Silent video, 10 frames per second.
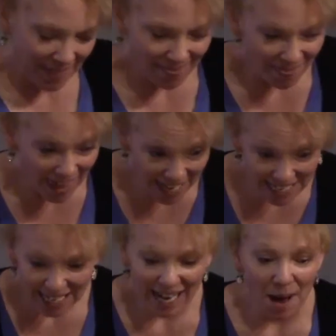
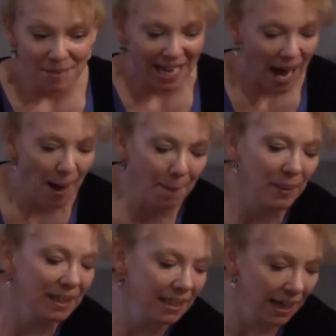Then coming
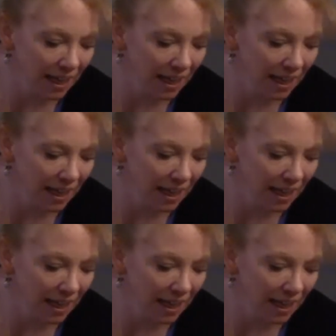up,